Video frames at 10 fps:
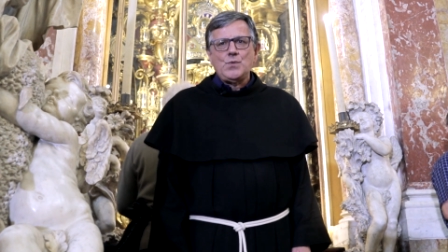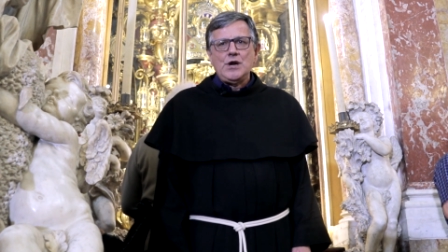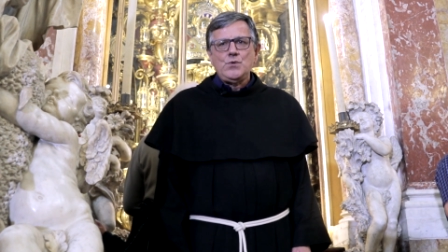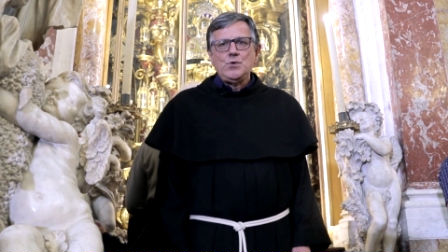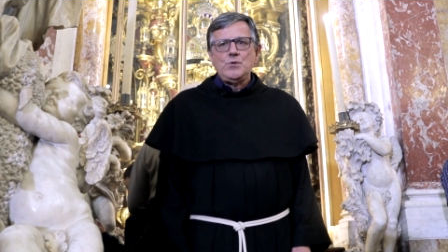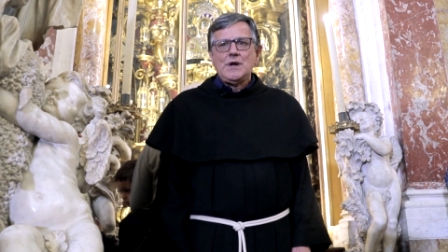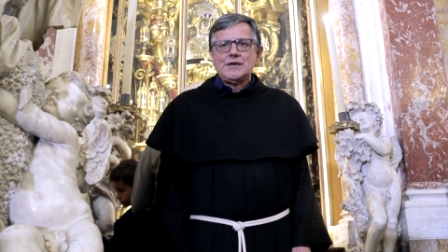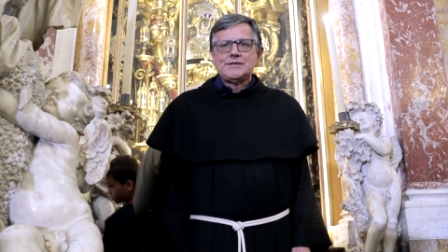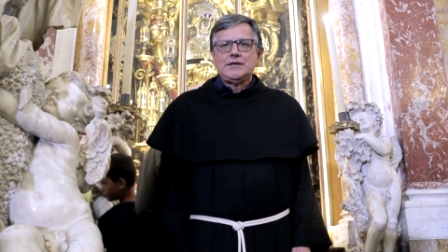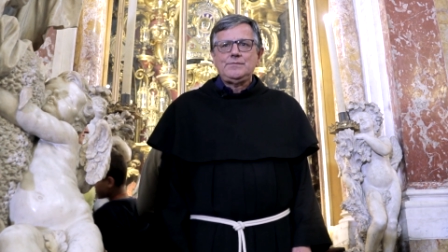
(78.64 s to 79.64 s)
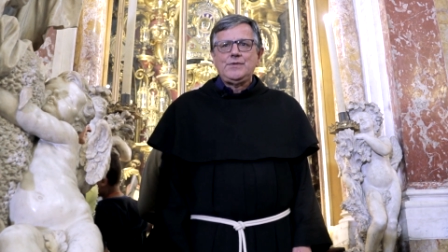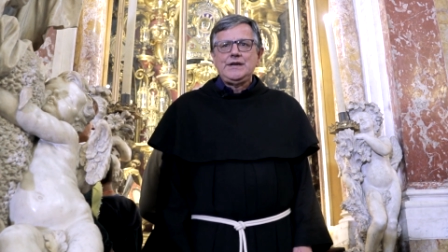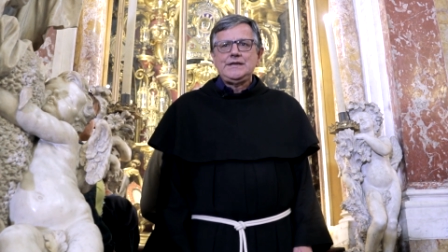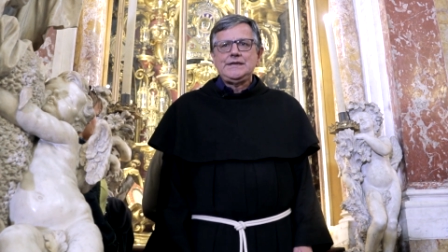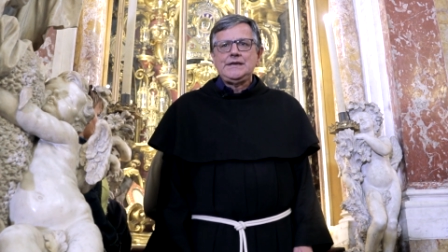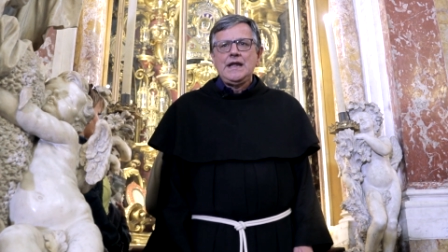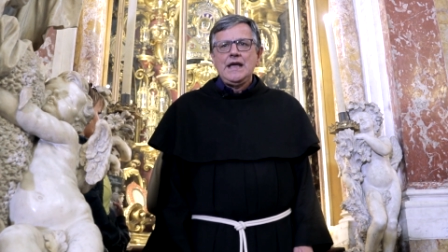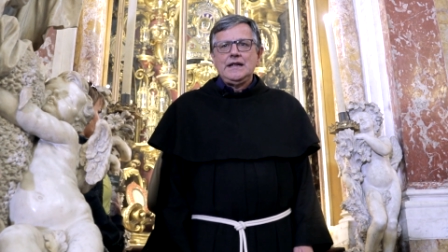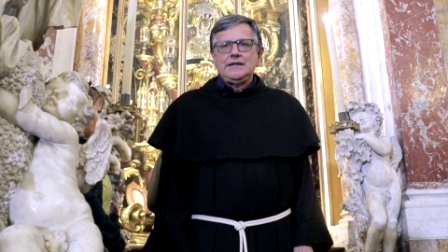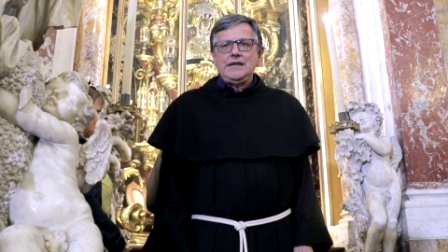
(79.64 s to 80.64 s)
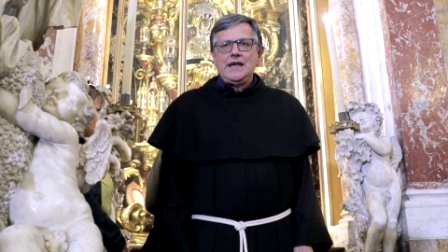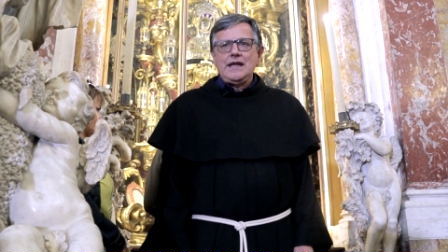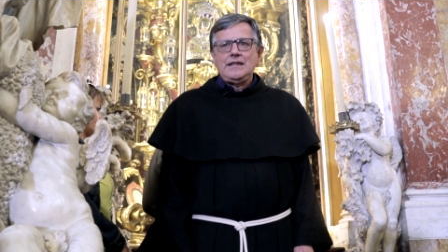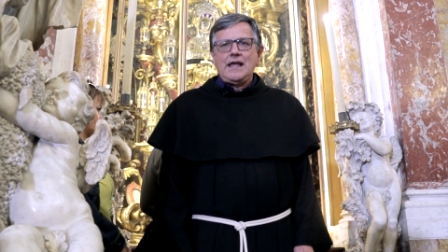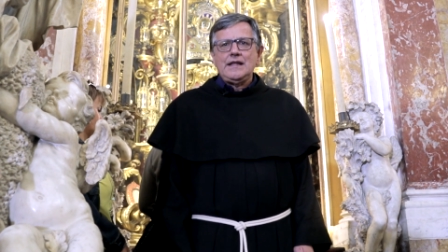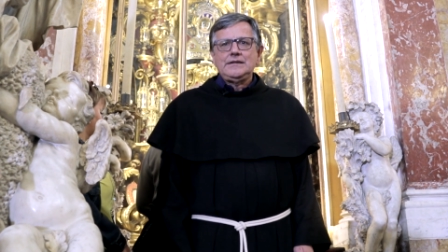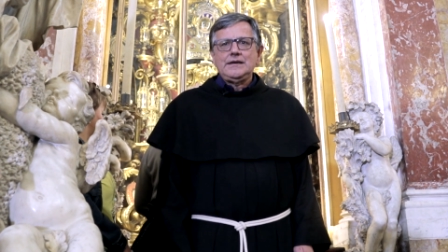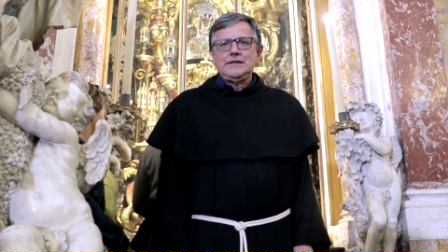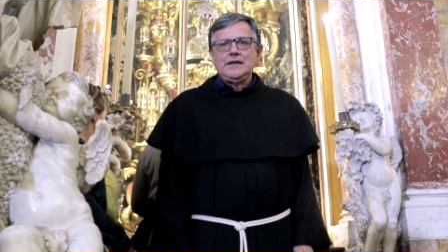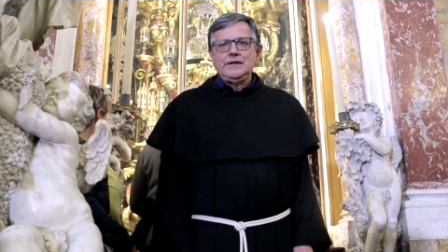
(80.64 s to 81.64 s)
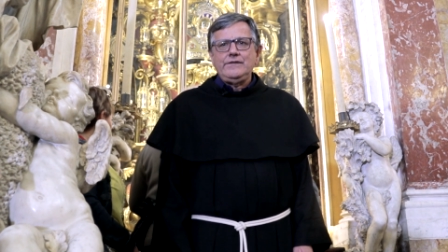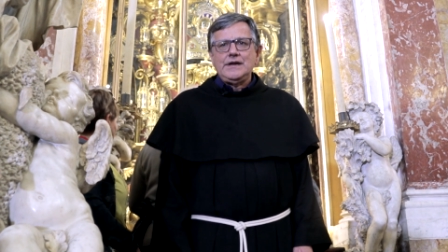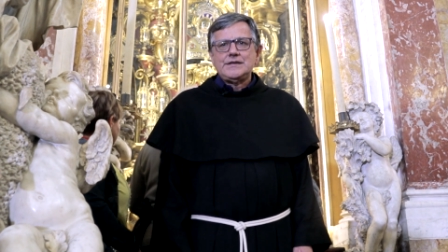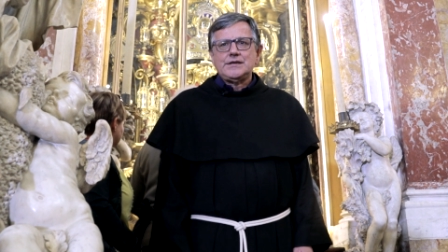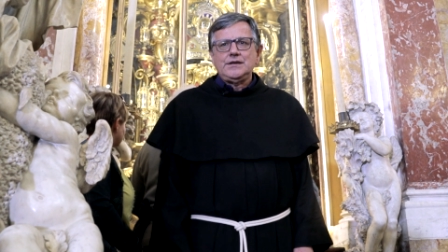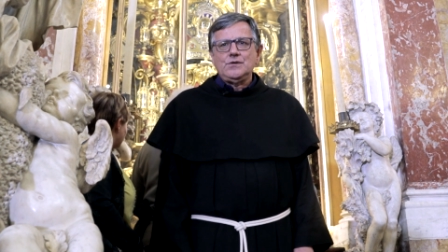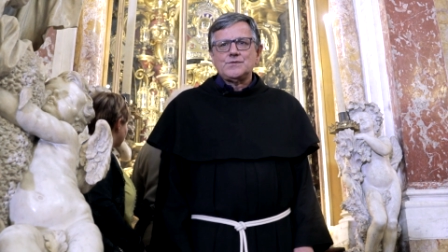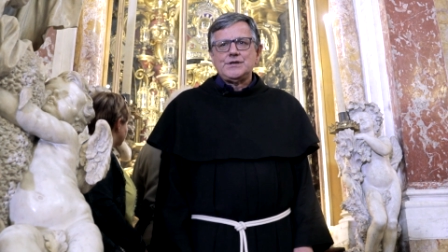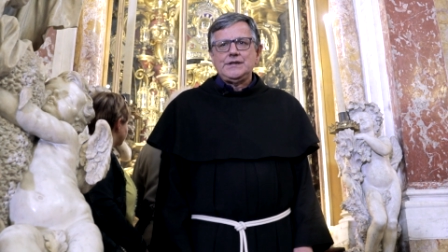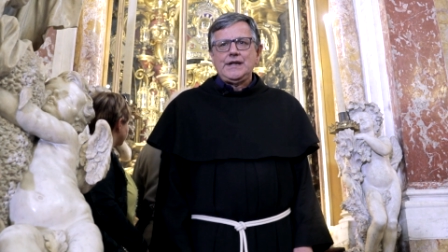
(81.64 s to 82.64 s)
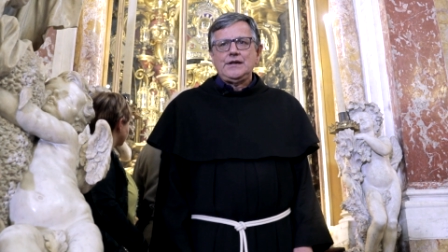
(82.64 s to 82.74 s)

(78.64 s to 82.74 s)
when we were celebrating the 800th anniversary of St.